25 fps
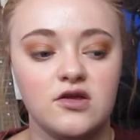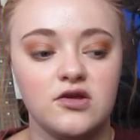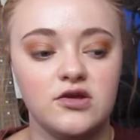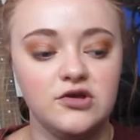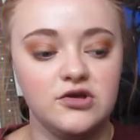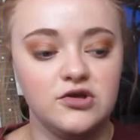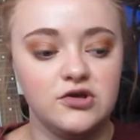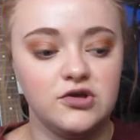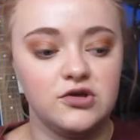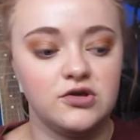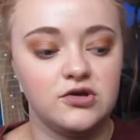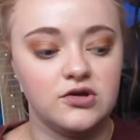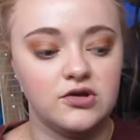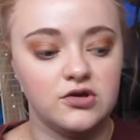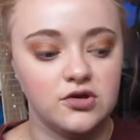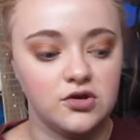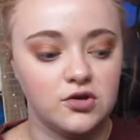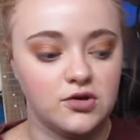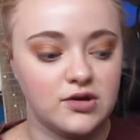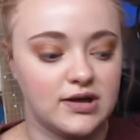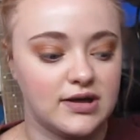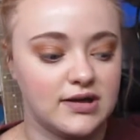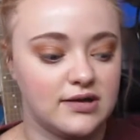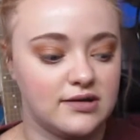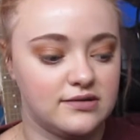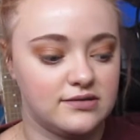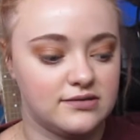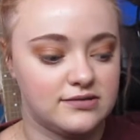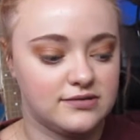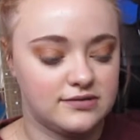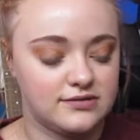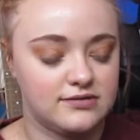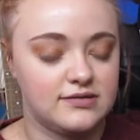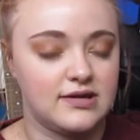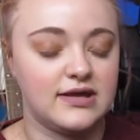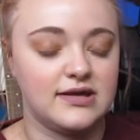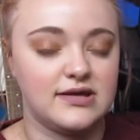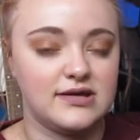
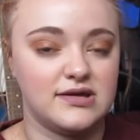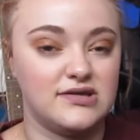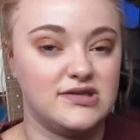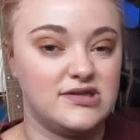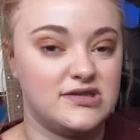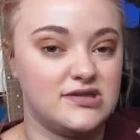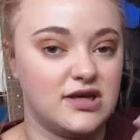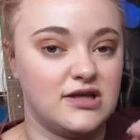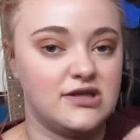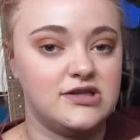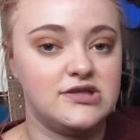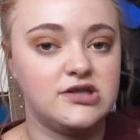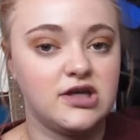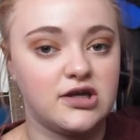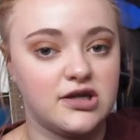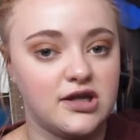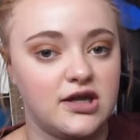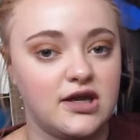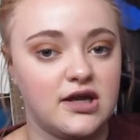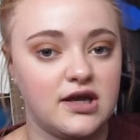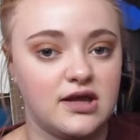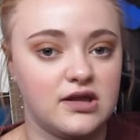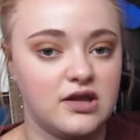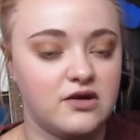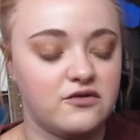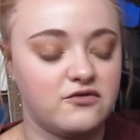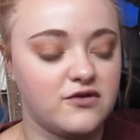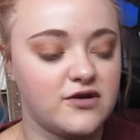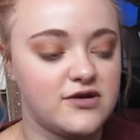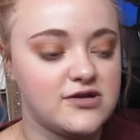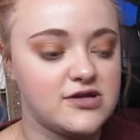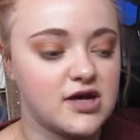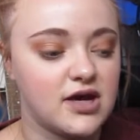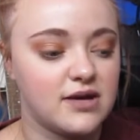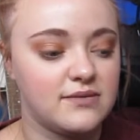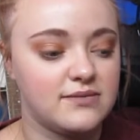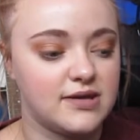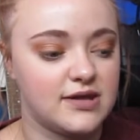they can start studying in their free
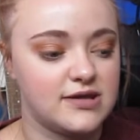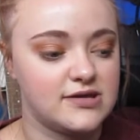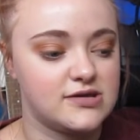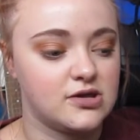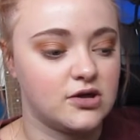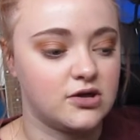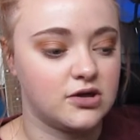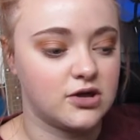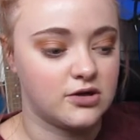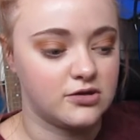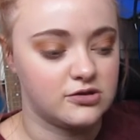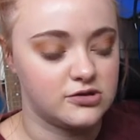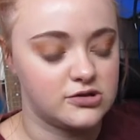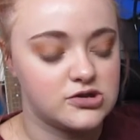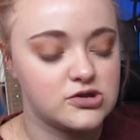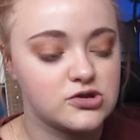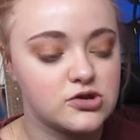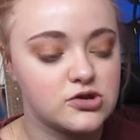time, they start going to